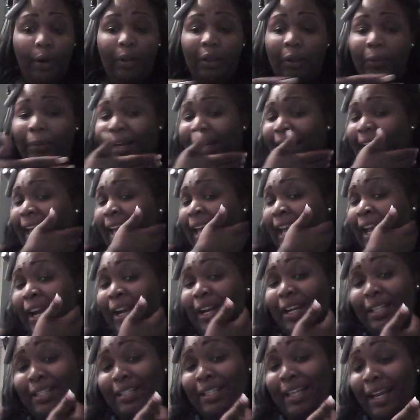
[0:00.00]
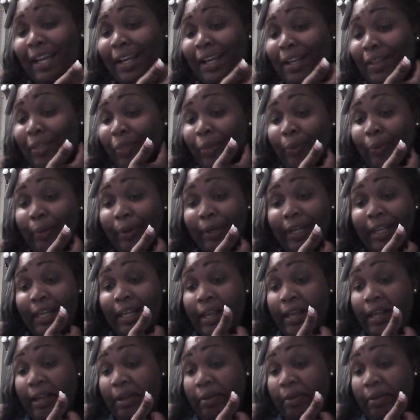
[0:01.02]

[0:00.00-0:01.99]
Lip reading: my hair. It's like 3